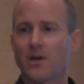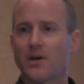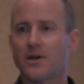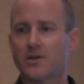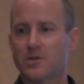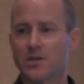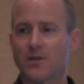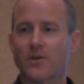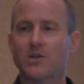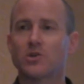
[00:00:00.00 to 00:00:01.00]
a
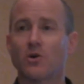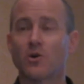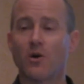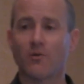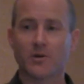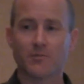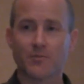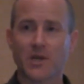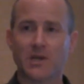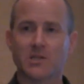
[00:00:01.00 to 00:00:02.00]
significant turnover.
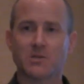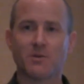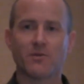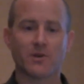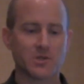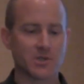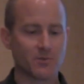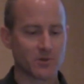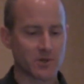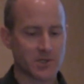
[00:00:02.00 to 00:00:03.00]
It needs to be fairly
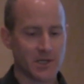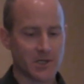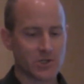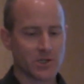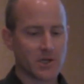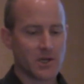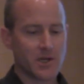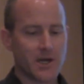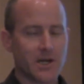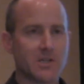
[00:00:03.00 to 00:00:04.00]
simple to teach
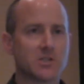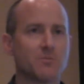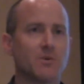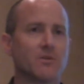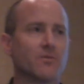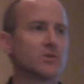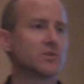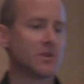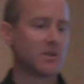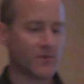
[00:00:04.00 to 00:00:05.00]
and needs to be
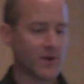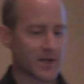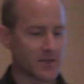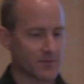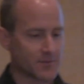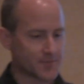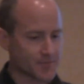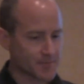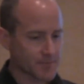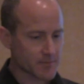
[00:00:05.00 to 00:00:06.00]
efficient and effective.
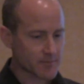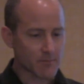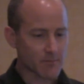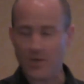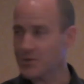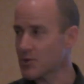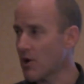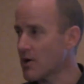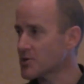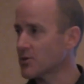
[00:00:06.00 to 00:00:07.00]
So
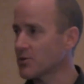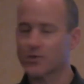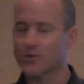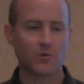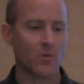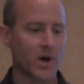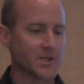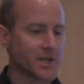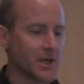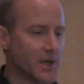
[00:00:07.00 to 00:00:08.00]
our solution
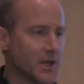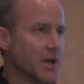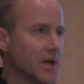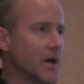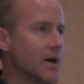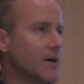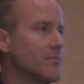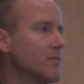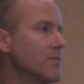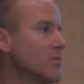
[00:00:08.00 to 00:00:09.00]
was
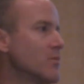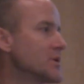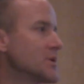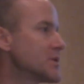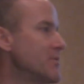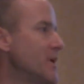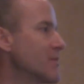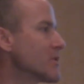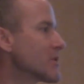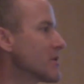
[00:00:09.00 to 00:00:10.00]
to be
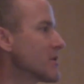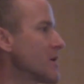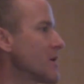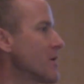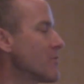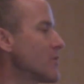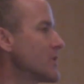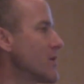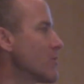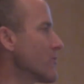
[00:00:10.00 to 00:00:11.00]
able to come out with
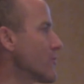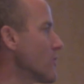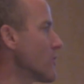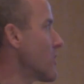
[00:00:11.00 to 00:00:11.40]
a referral